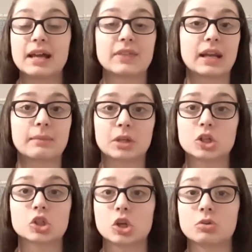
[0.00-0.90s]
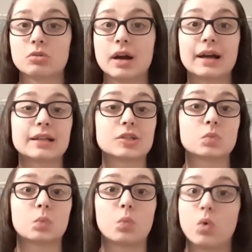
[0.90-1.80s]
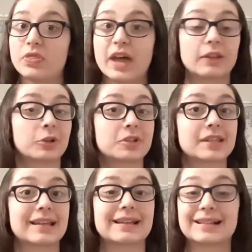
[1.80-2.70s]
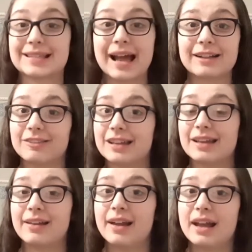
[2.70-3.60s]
and then I'm gonna show you guys what that looks like exactly,